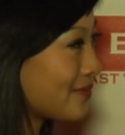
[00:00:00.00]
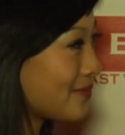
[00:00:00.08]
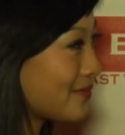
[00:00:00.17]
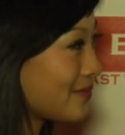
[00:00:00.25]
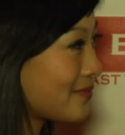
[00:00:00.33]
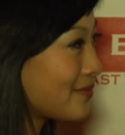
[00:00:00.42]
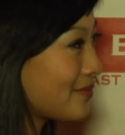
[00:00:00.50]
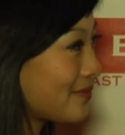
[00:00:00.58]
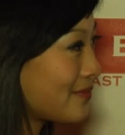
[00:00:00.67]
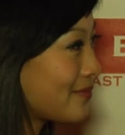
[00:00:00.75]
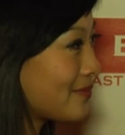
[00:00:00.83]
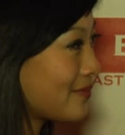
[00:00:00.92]

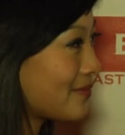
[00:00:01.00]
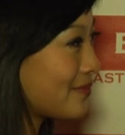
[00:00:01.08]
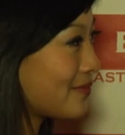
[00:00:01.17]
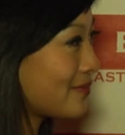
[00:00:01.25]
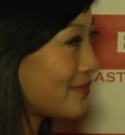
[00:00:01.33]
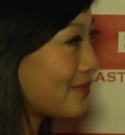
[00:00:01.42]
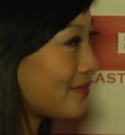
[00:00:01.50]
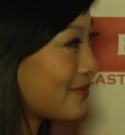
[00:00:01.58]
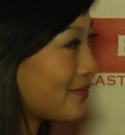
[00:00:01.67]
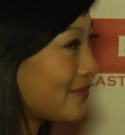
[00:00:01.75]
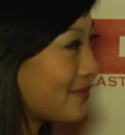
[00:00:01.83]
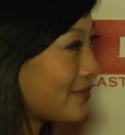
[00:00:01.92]

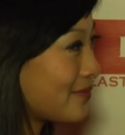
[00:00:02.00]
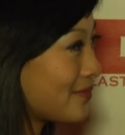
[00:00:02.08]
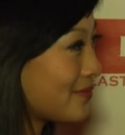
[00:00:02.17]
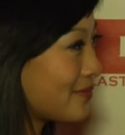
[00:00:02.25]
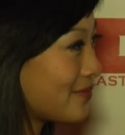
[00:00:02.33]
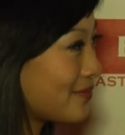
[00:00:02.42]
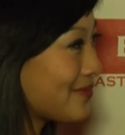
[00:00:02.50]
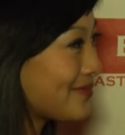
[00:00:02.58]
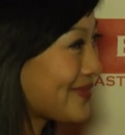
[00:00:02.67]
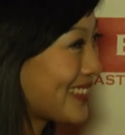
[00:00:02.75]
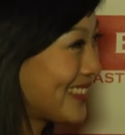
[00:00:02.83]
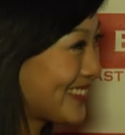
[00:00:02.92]

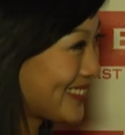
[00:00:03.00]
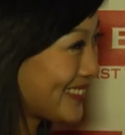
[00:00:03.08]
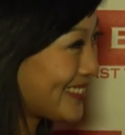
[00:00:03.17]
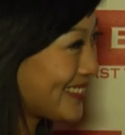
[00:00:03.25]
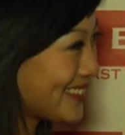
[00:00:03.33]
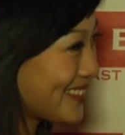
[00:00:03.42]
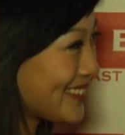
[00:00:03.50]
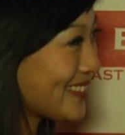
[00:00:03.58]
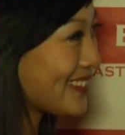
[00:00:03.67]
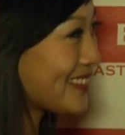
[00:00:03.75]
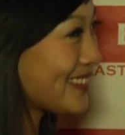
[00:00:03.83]
No words are spoken by the person on screen.